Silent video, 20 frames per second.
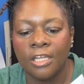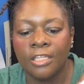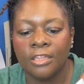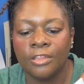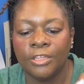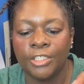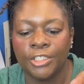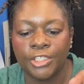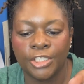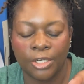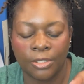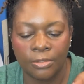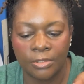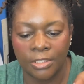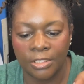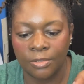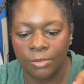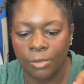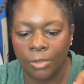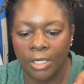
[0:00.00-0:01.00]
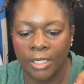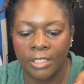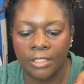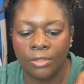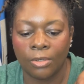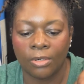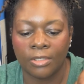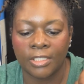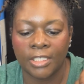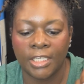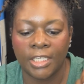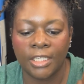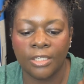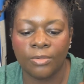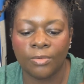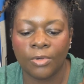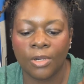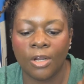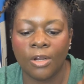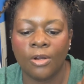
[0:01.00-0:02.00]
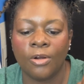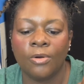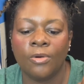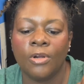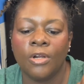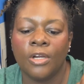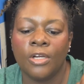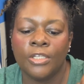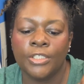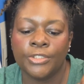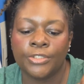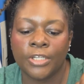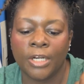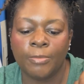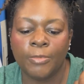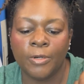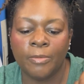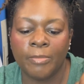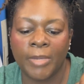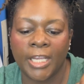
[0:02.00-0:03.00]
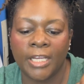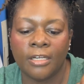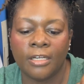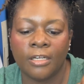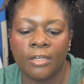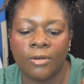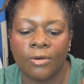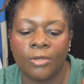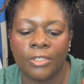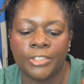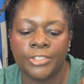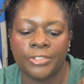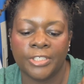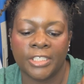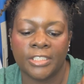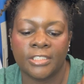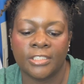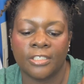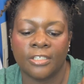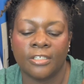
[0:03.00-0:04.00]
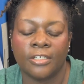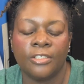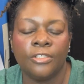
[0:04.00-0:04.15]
the chosen one or the hero, troublemaker, or trickster.